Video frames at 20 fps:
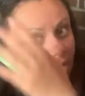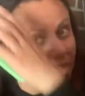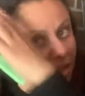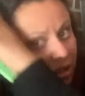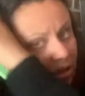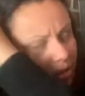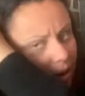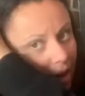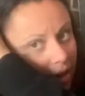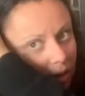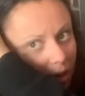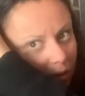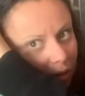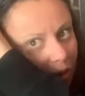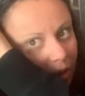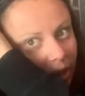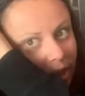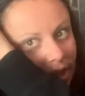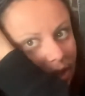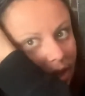so I don't know
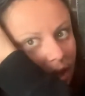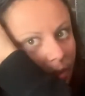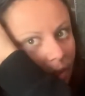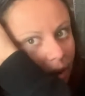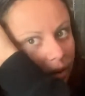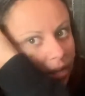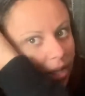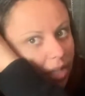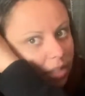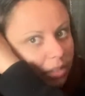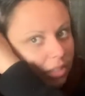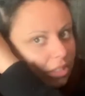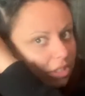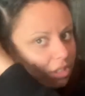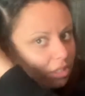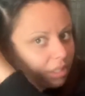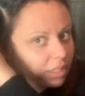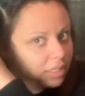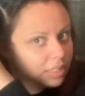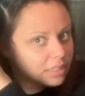anything about dental
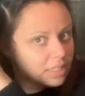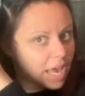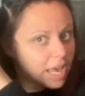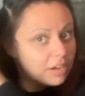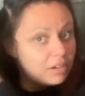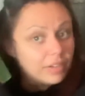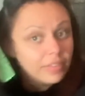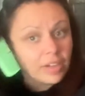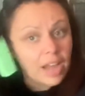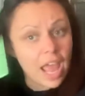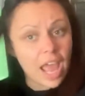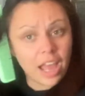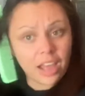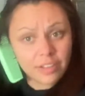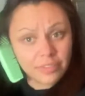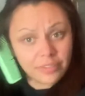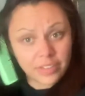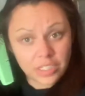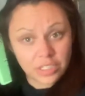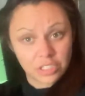insurance. I don't even
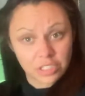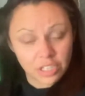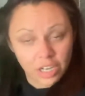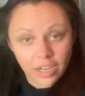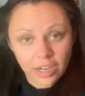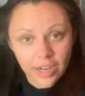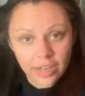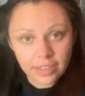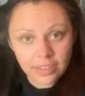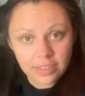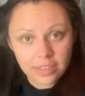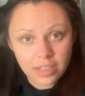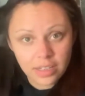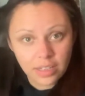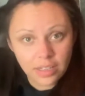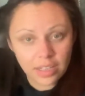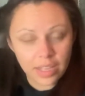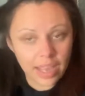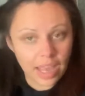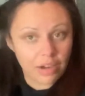have insurance.
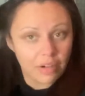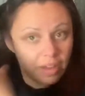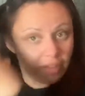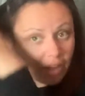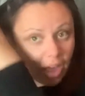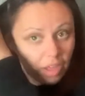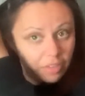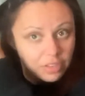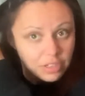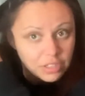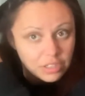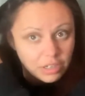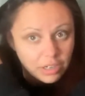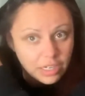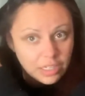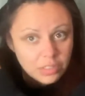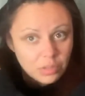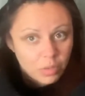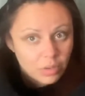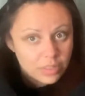Like, I don't have health
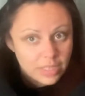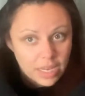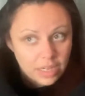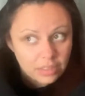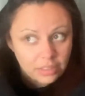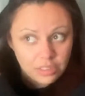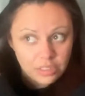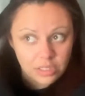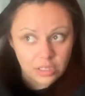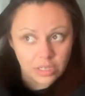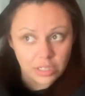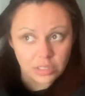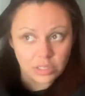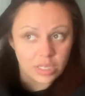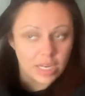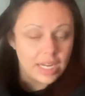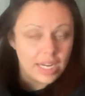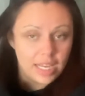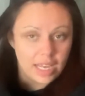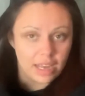insurance or dental insurance or
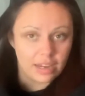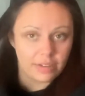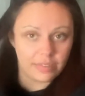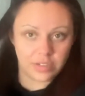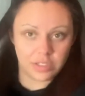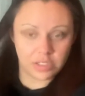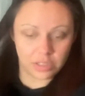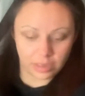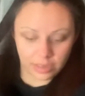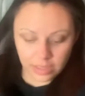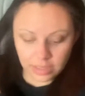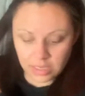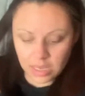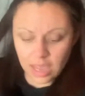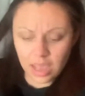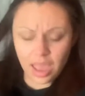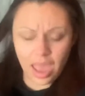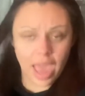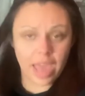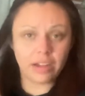any kind of insurance.
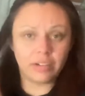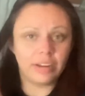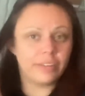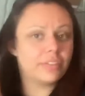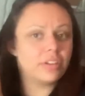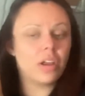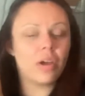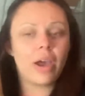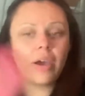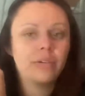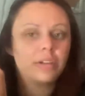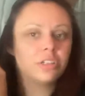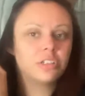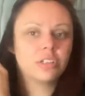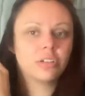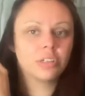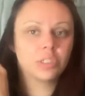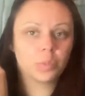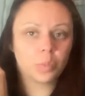I don't even know how insurance